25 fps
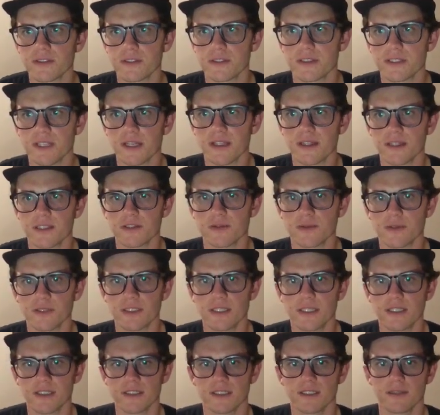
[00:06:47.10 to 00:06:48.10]
looks like this one
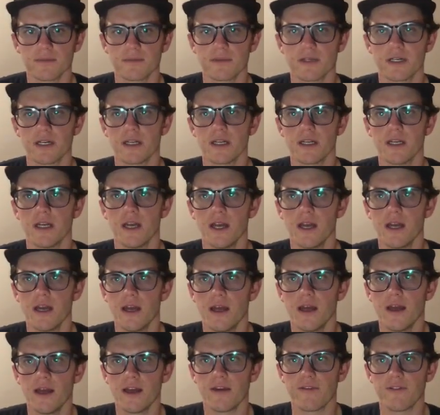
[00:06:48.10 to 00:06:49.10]
doesn't, but
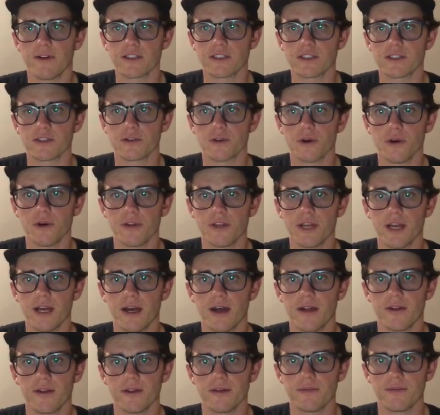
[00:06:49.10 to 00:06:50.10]
if I scroll
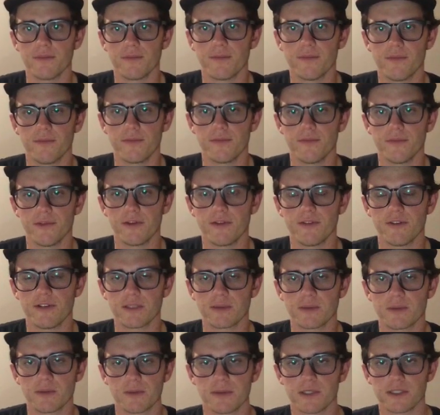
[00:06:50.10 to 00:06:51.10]
down, the
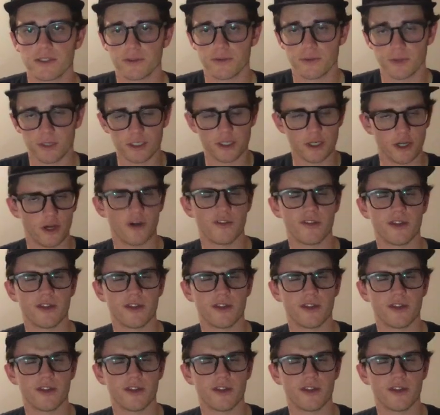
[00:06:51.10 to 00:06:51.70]
Facebook pixel would know